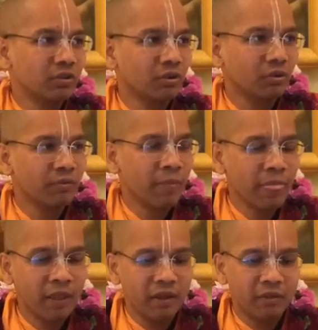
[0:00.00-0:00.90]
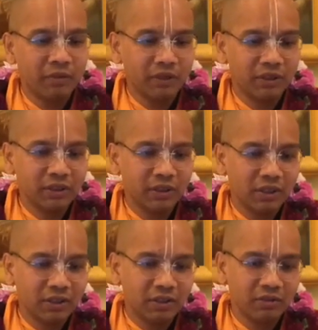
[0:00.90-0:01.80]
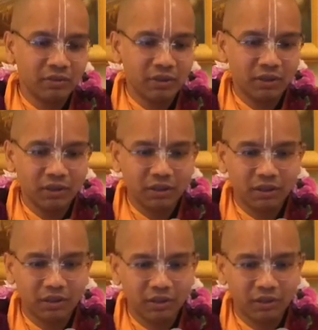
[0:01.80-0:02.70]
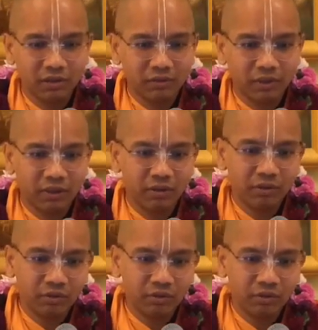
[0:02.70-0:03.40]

So Bhaktisiddhanta Saraswati continued